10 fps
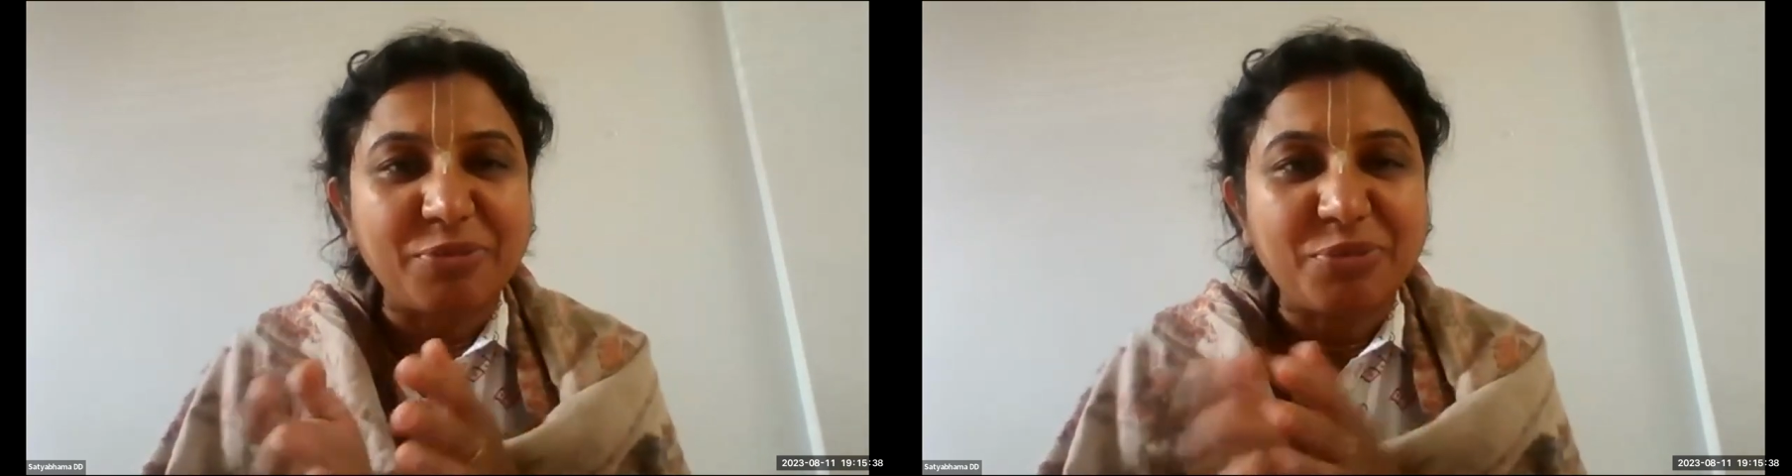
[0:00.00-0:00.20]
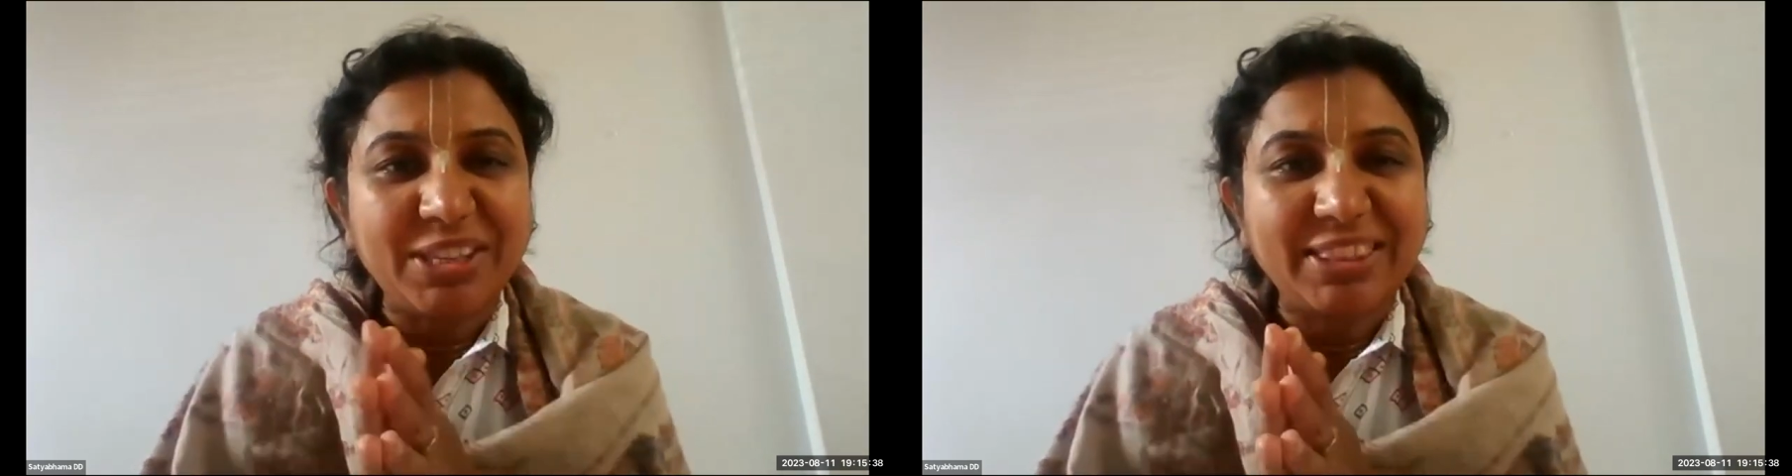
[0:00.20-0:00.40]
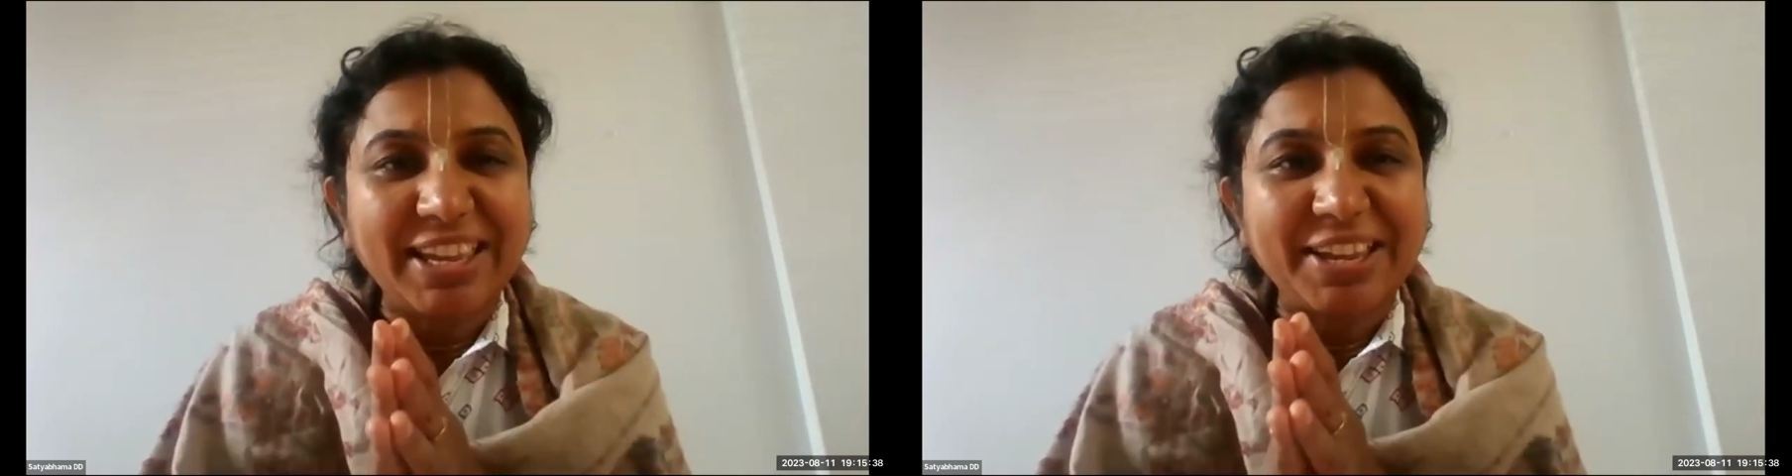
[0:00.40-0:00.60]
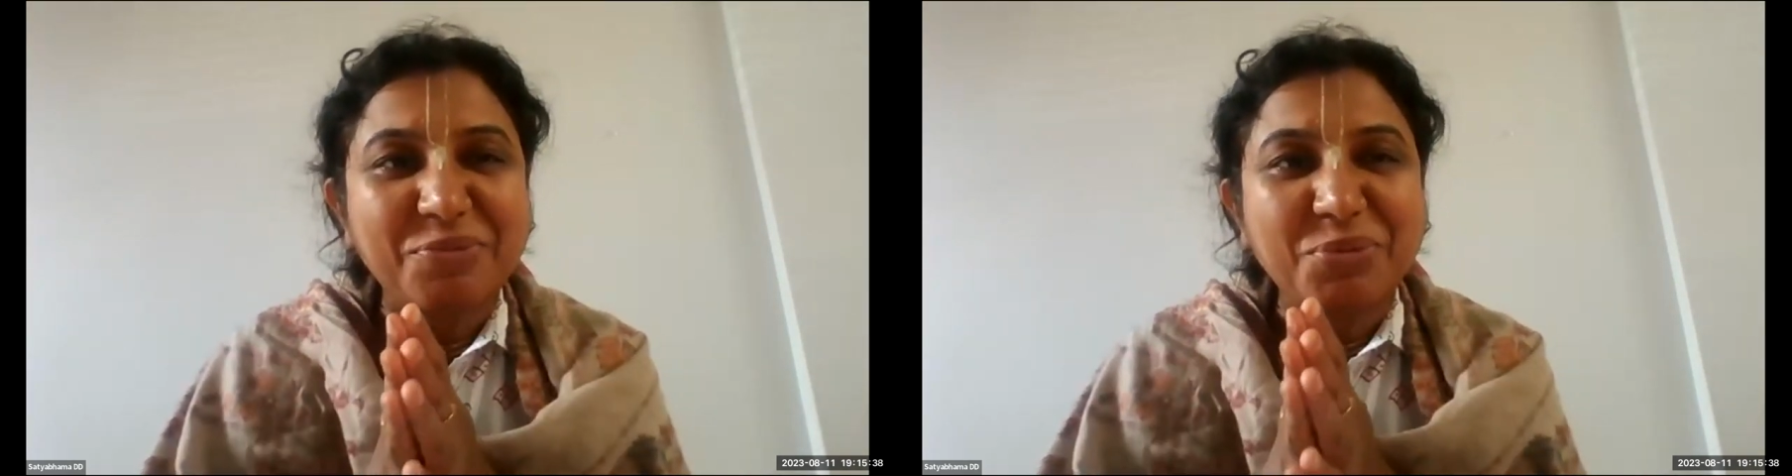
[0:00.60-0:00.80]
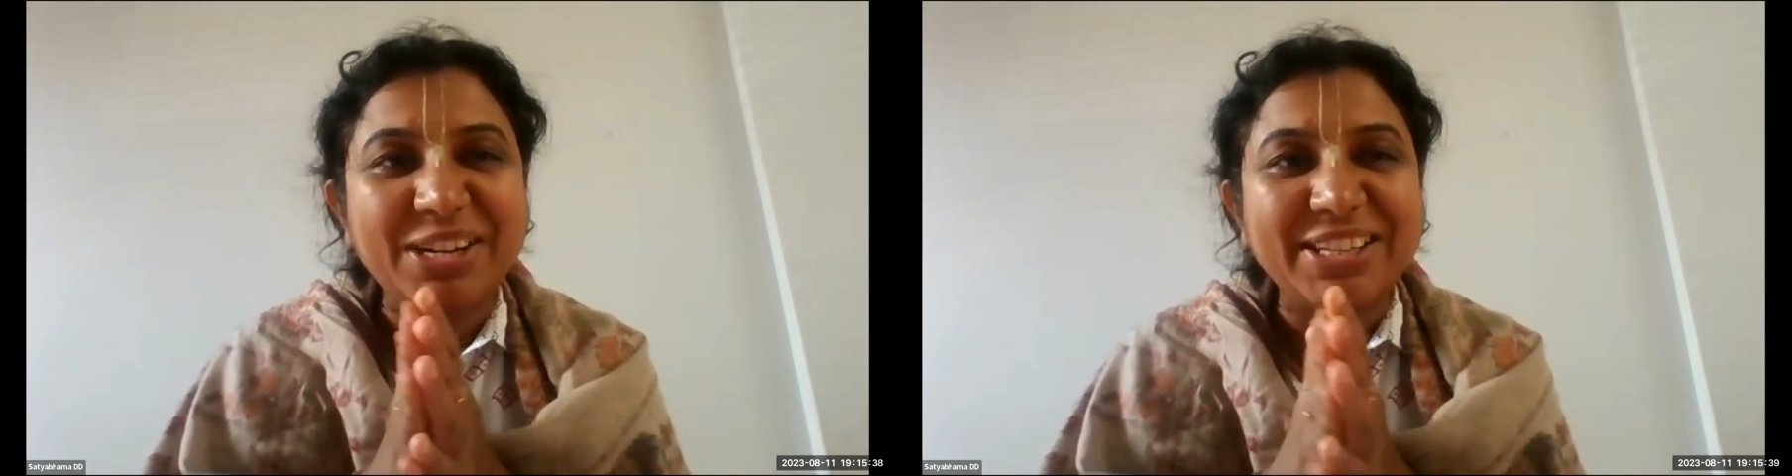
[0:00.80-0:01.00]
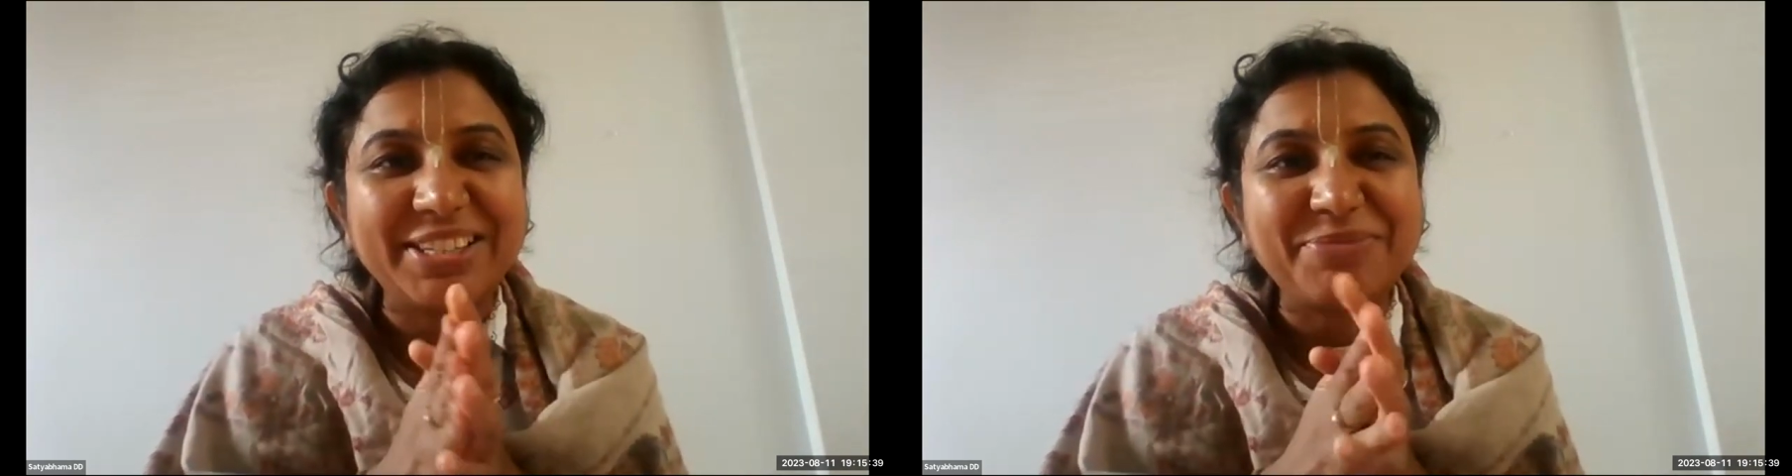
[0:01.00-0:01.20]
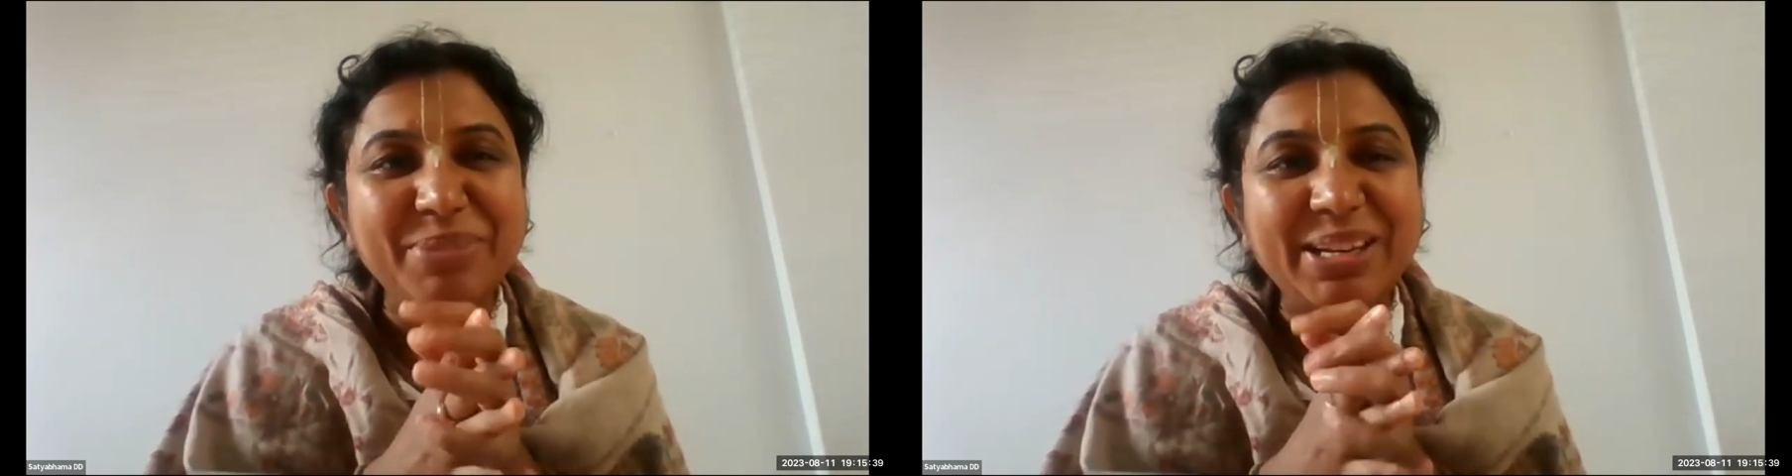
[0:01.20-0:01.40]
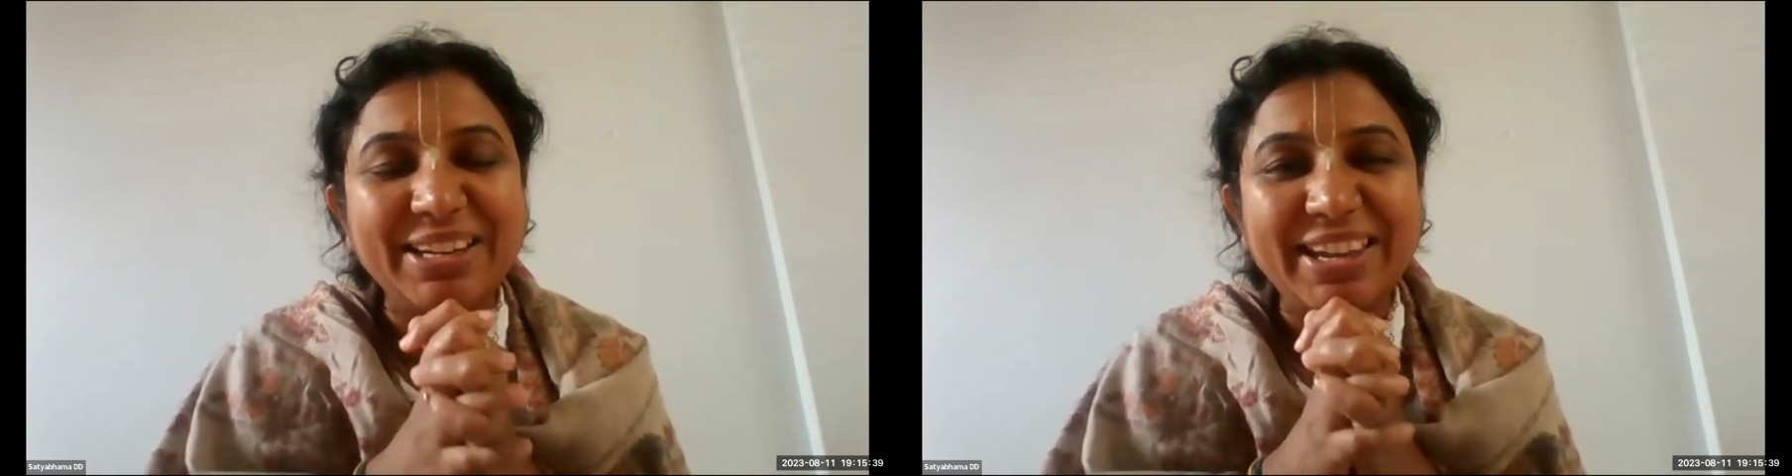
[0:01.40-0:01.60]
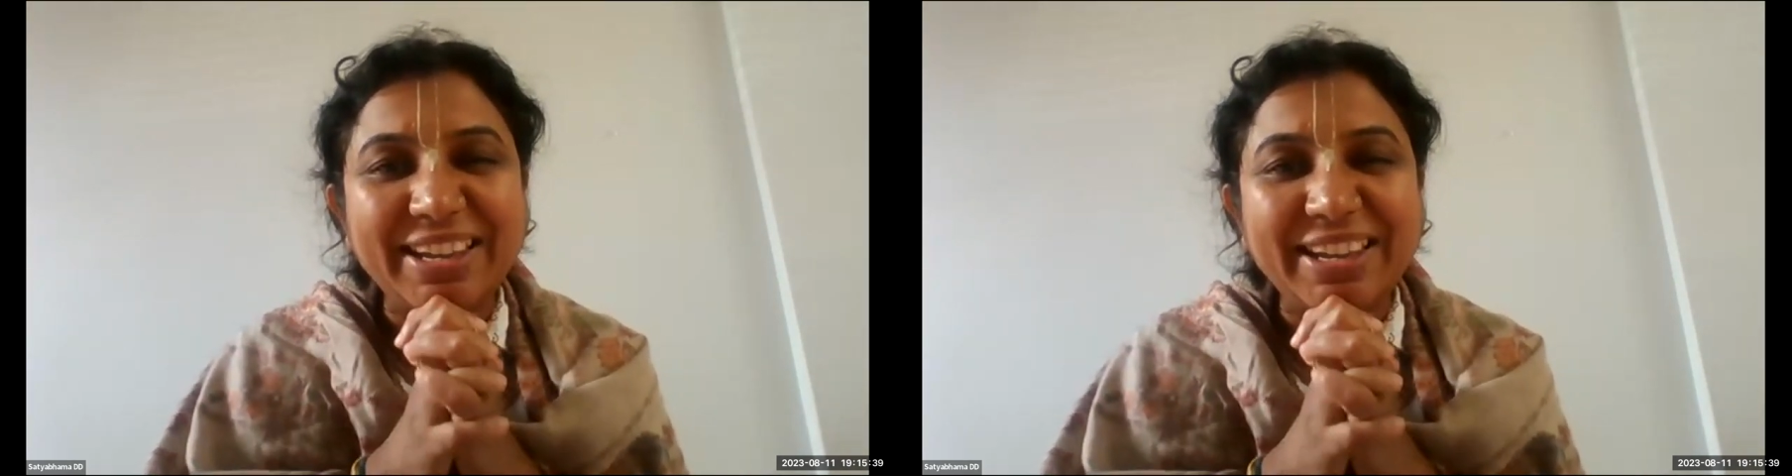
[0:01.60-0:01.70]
everything, what does it mean?